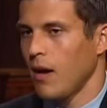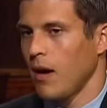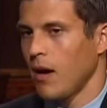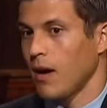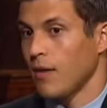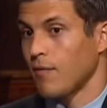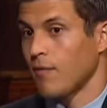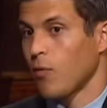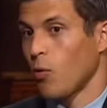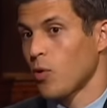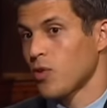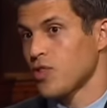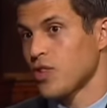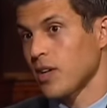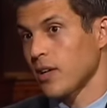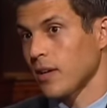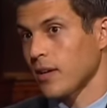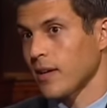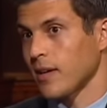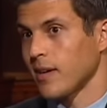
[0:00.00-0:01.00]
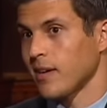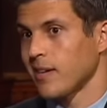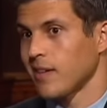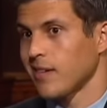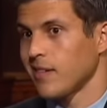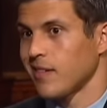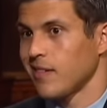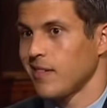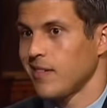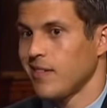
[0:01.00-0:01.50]
Unfortunately,
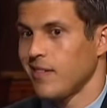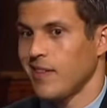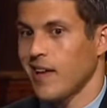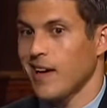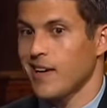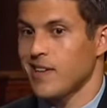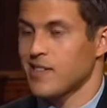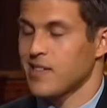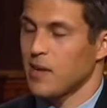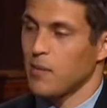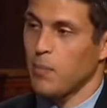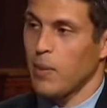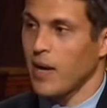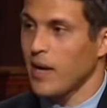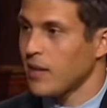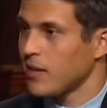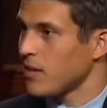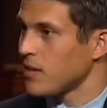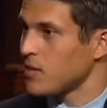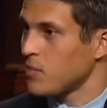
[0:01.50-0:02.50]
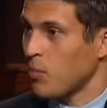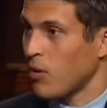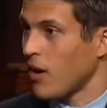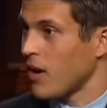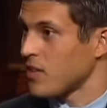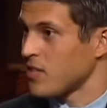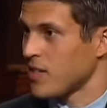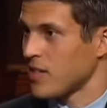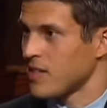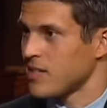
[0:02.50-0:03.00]
that is a painless
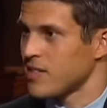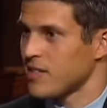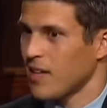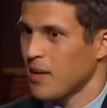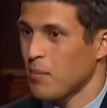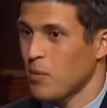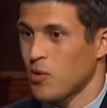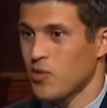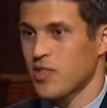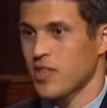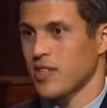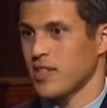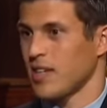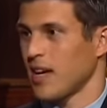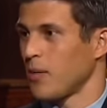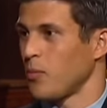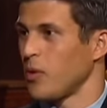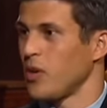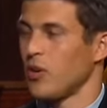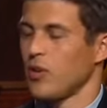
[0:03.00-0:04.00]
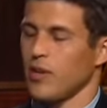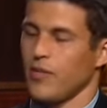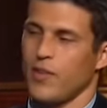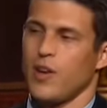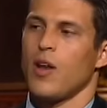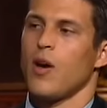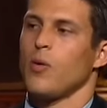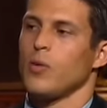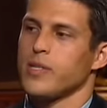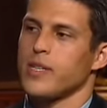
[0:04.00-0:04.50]
process that most of the time we don't even
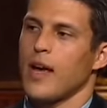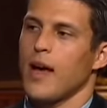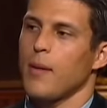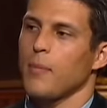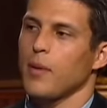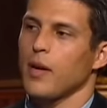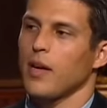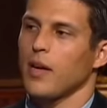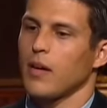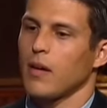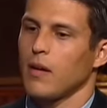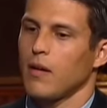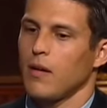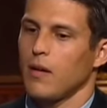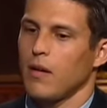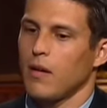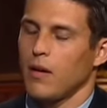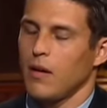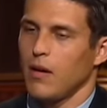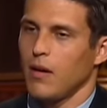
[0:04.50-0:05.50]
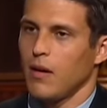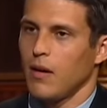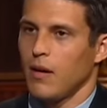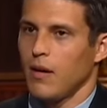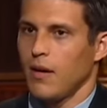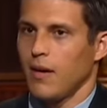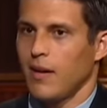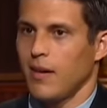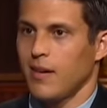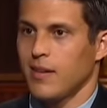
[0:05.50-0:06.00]
know is happening.
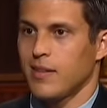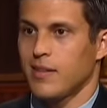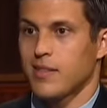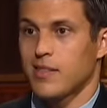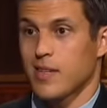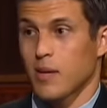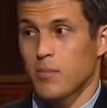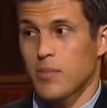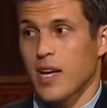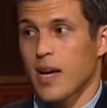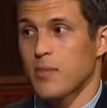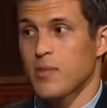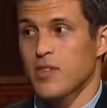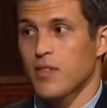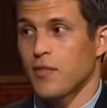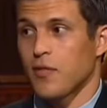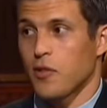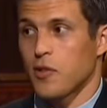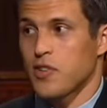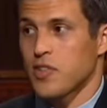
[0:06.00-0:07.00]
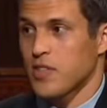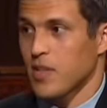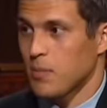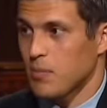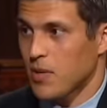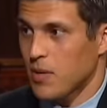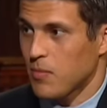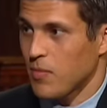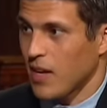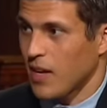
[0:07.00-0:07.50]
Sometimes the first
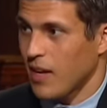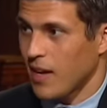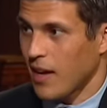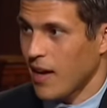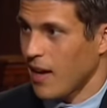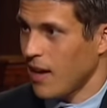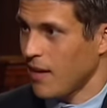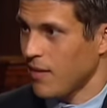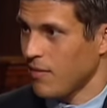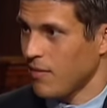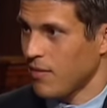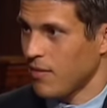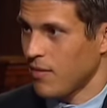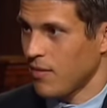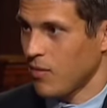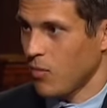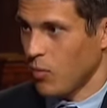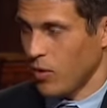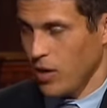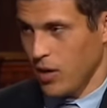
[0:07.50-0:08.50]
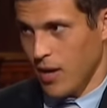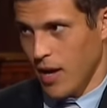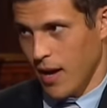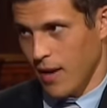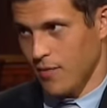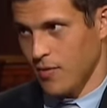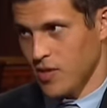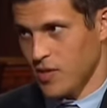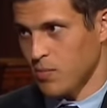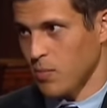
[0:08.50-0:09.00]
symptom that you have when you
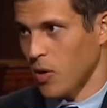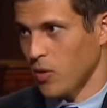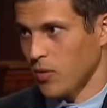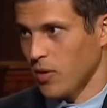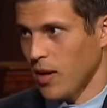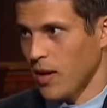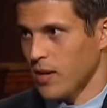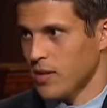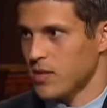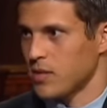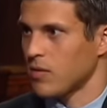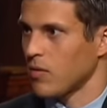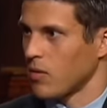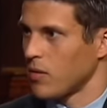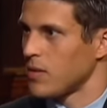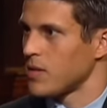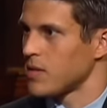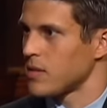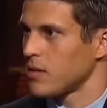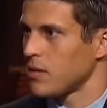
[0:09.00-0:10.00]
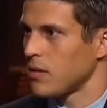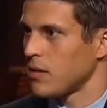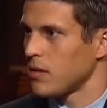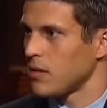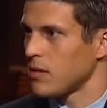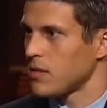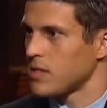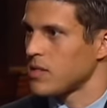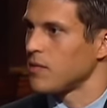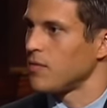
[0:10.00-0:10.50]
have this bone loss or this
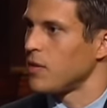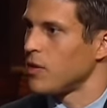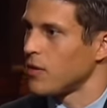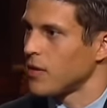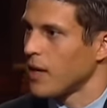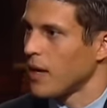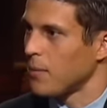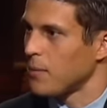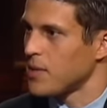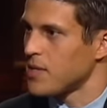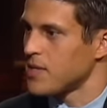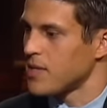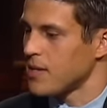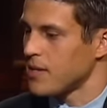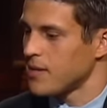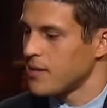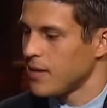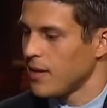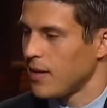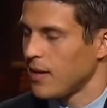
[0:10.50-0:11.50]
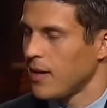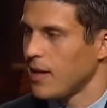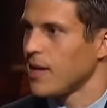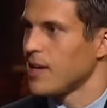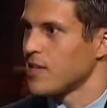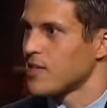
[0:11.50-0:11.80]
severe gum disease mm -hmm.